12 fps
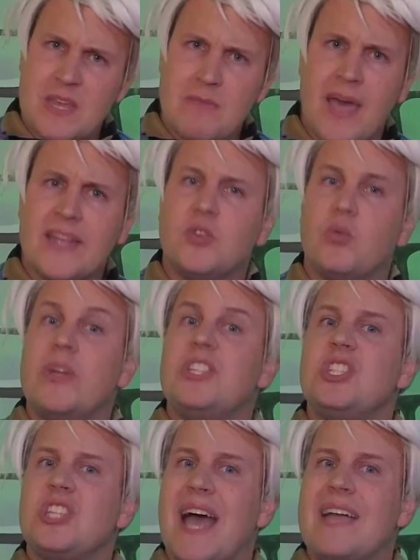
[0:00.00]
in mind
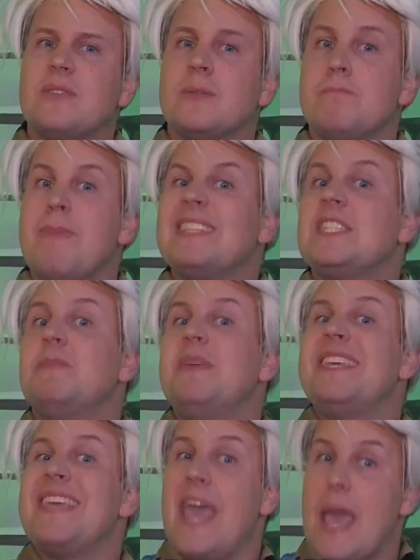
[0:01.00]
which tiles must
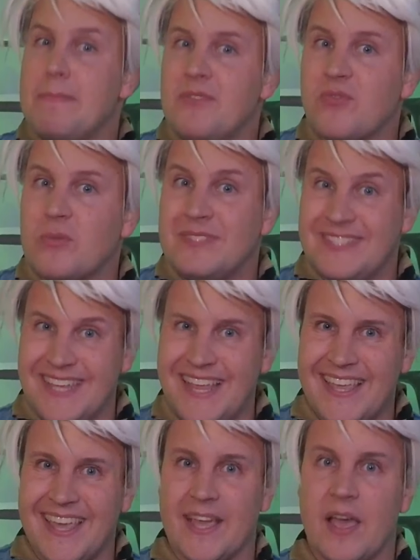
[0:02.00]
be kept from
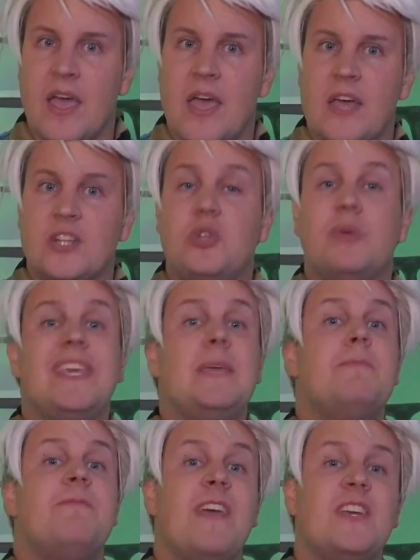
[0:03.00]
sinking to
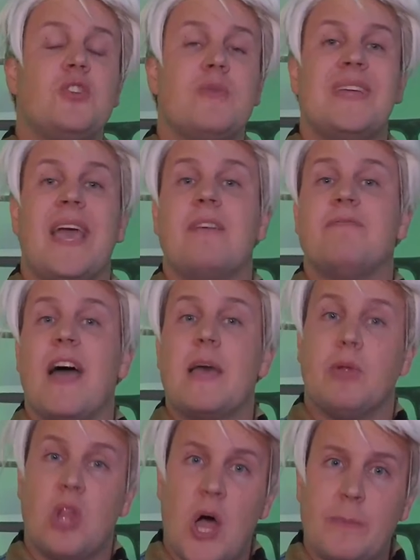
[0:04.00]
keep victory a
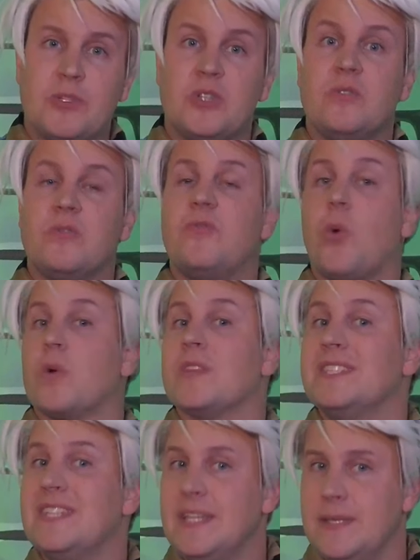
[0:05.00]
viable option for the
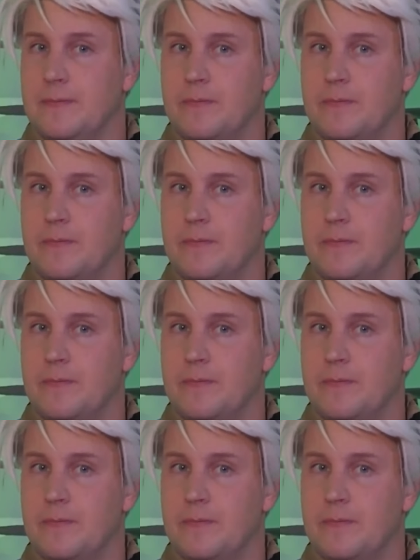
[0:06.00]
team.